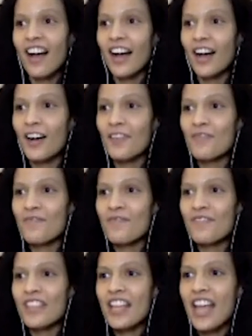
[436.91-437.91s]
And
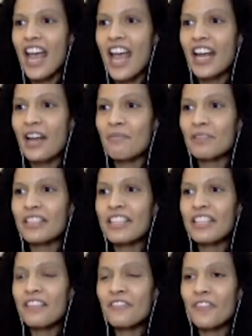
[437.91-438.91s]
I
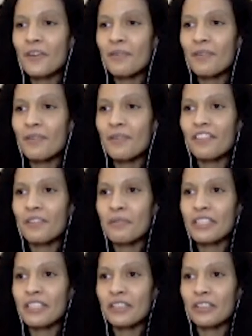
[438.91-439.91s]
believe from a lot of the
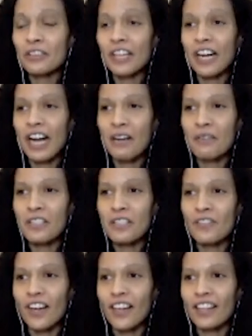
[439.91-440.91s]
material that I was
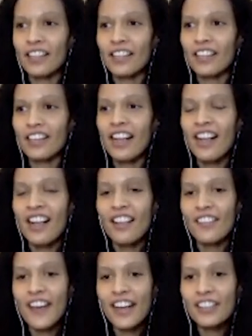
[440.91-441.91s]
finding,
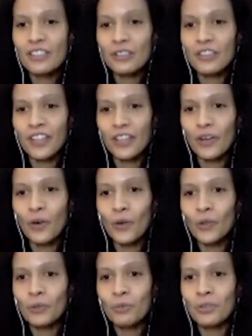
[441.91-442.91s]
that sort of like
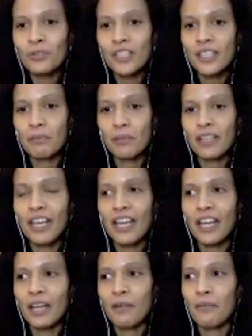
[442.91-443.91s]
hold music
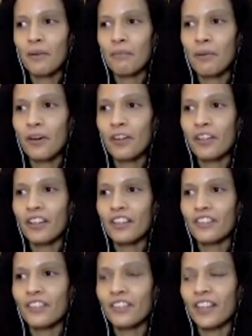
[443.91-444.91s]
became part
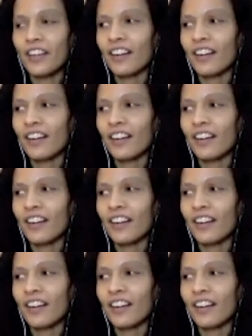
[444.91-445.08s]
of